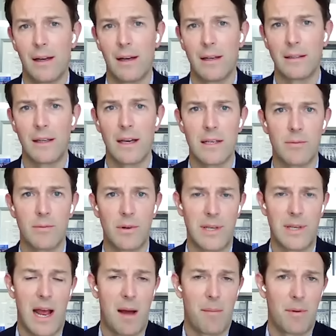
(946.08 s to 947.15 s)
And guess
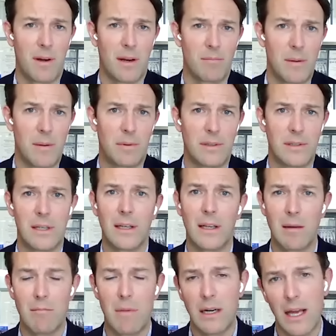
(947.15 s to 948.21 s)
what's happening? People are
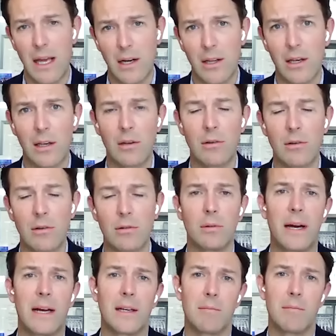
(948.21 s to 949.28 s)
taking money out of their local
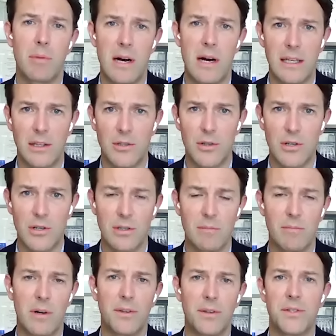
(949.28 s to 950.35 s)
bank and buying the treasury
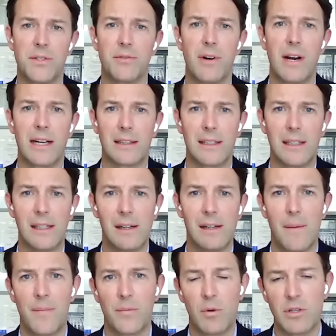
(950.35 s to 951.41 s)
bonds directly,
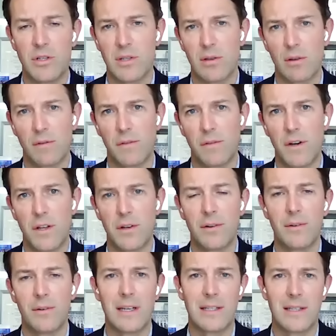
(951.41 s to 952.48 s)
which is sort of
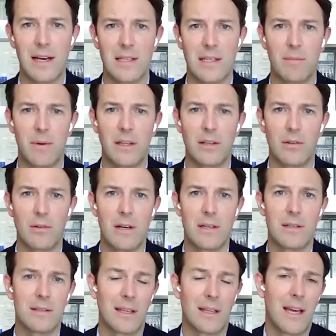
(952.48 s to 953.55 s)
further exacerbating the
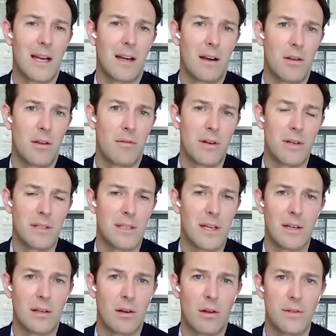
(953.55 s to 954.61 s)
crisis. Again, another
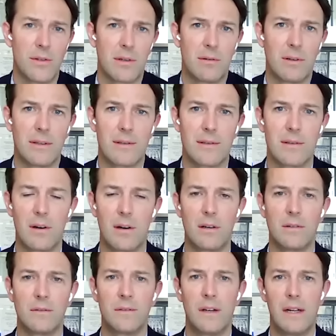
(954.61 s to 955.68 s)
unintended consequence
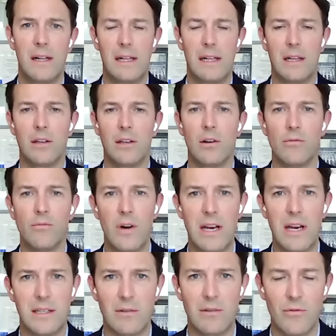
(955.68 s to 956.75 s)
of, you know,
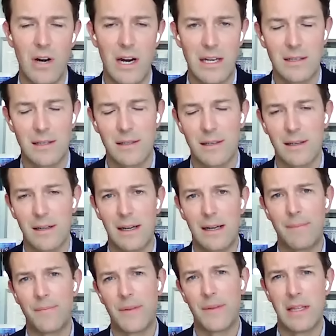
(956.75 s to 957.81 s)
raising rates
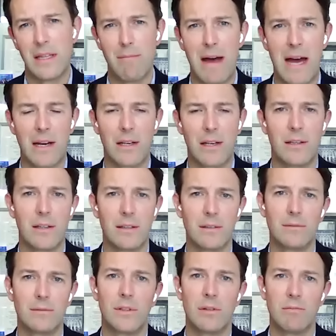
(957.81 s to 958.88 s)
in the manner
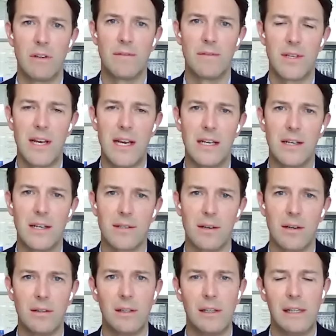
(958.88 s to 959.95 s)
that we've seen. And
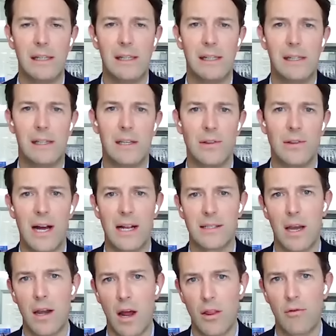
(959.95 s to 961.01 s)
so, you know,
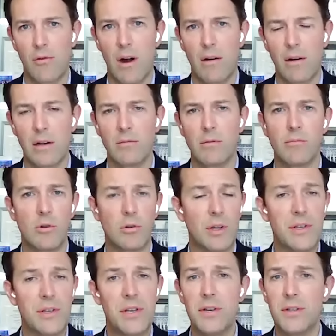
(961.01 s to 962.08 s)
that's another area where we'll
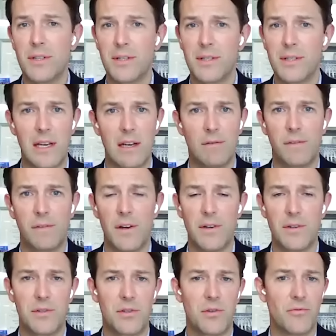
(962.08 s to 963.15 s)
continue to see
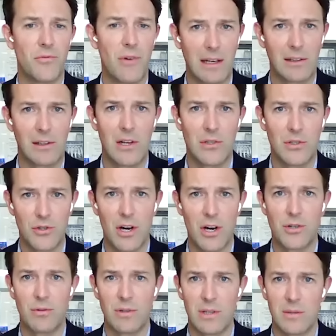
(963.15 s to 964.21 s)
inflows directly into
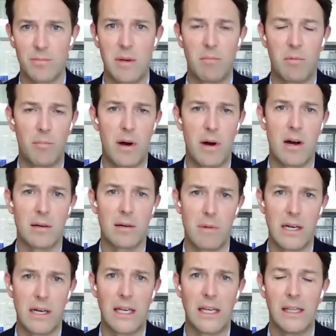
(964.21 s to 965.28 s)
treasuries as people park
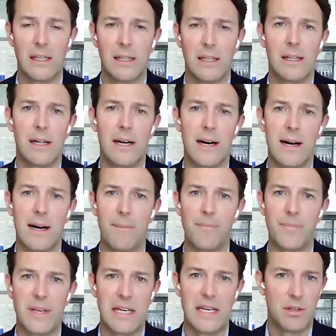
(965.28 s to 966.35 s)
money
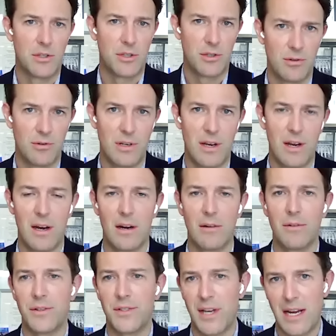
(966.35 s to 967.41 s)
in
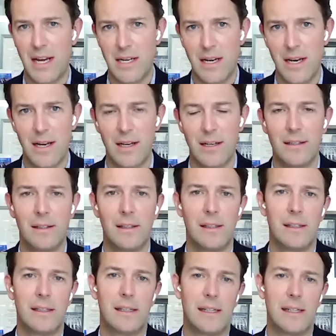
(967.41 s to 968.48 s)
2-year and the 10-year
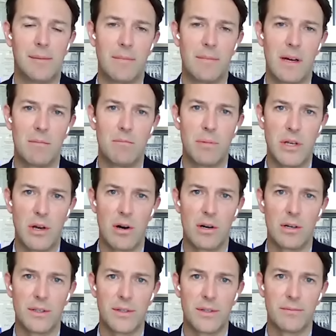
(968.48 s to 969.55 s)
and
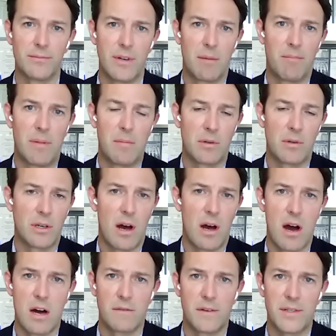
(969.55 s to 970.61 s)
beyond, where people can
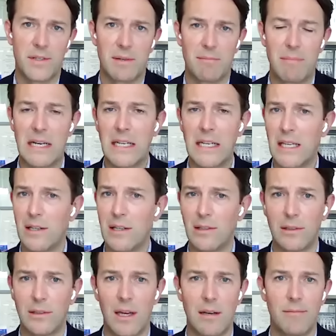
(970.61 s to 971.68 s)
harvest a better
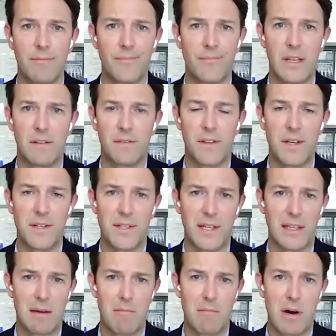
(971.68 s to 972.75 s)
yield than if they
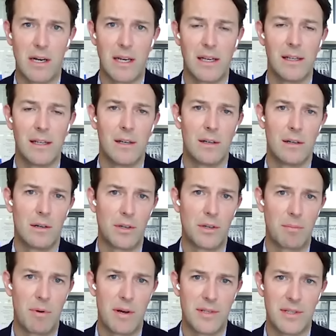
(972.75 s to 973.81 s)
stick their money on
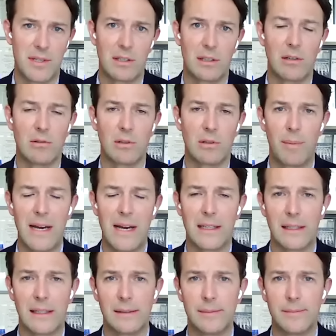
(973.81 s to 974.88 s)
deposit at the local
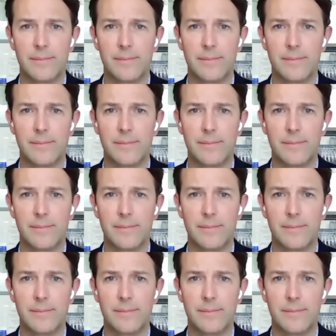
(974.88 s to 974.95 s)
bank.